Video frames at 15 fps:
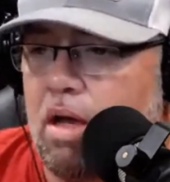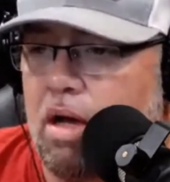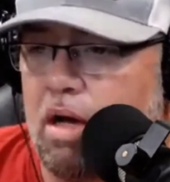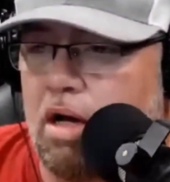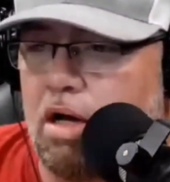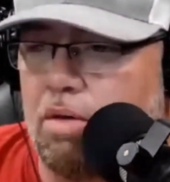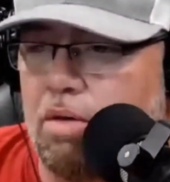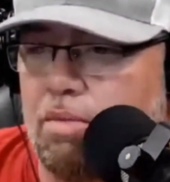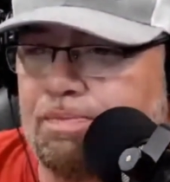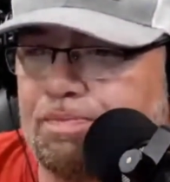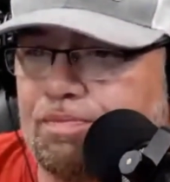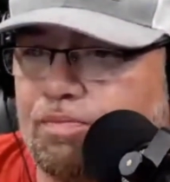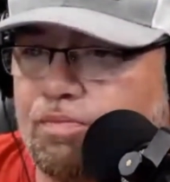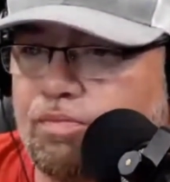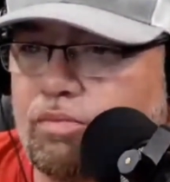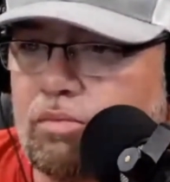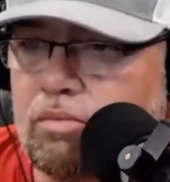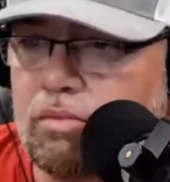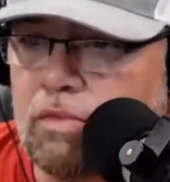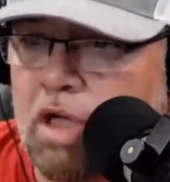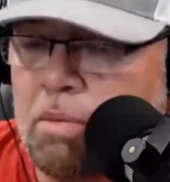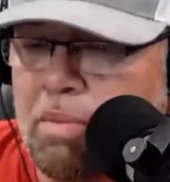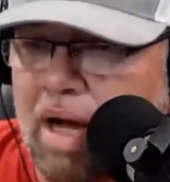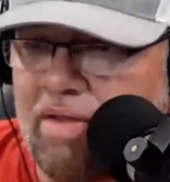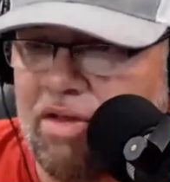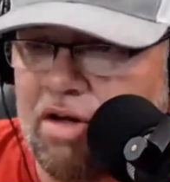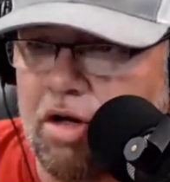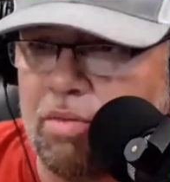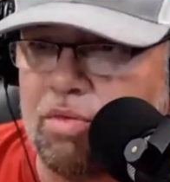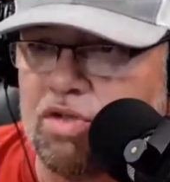Um, by the
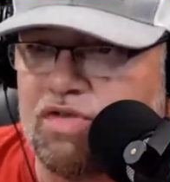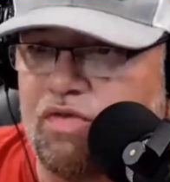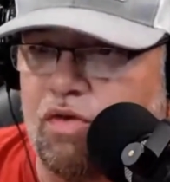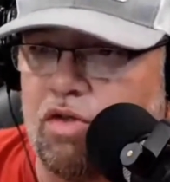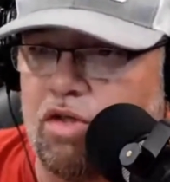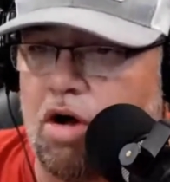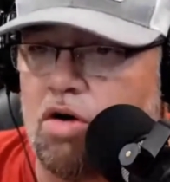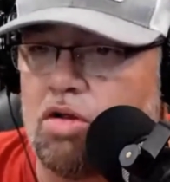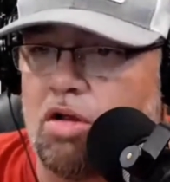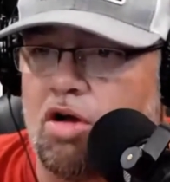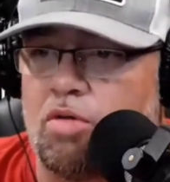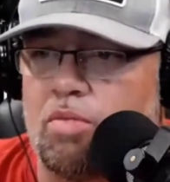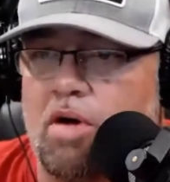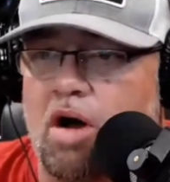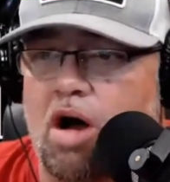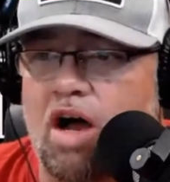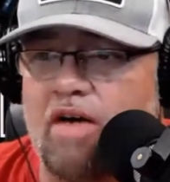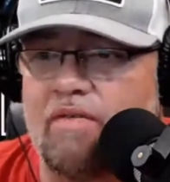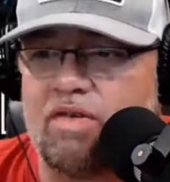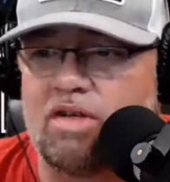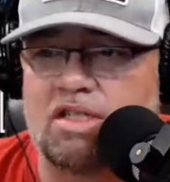numbers for the Oklahoma offense,